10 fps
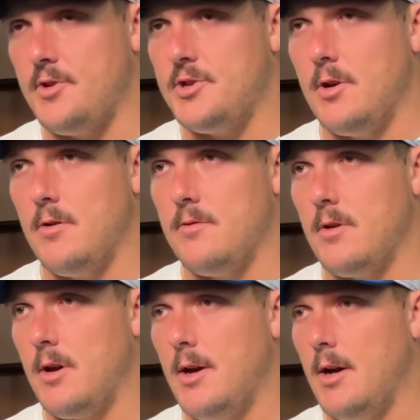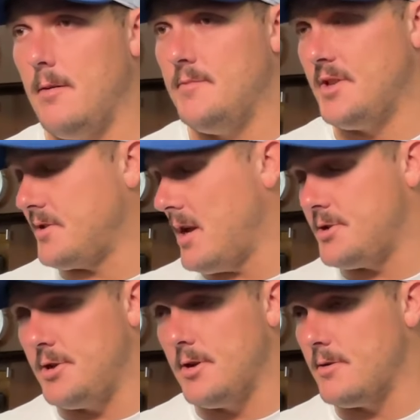he showed since
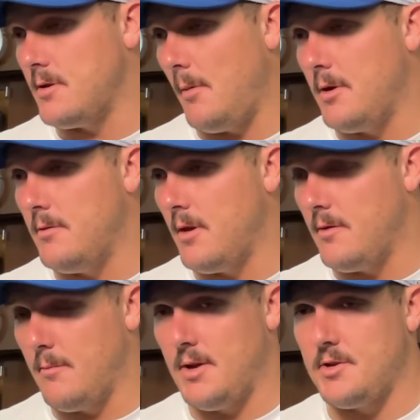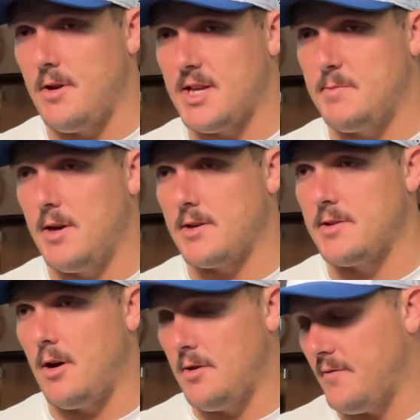last year, the mental
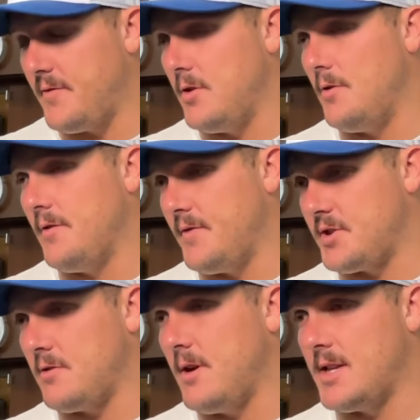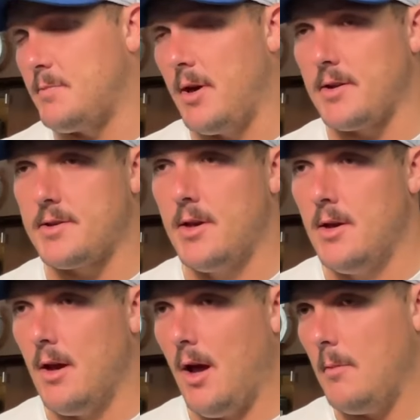aspect, on the field, the physical aspect,
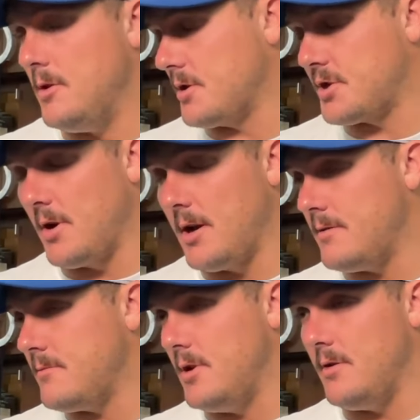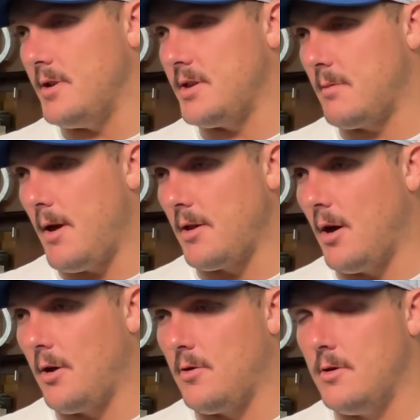he looks great. He's commanding
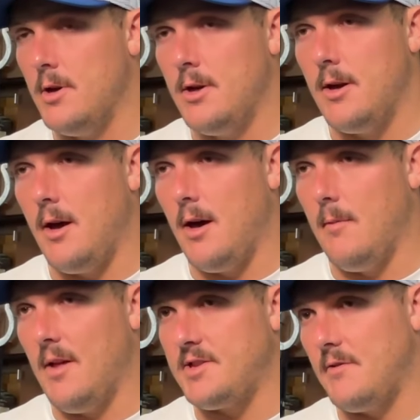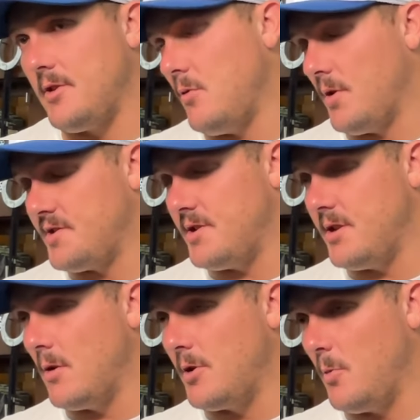the huddle. That's everything you want to
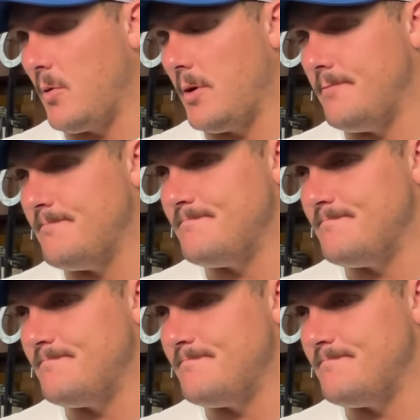see going into week one.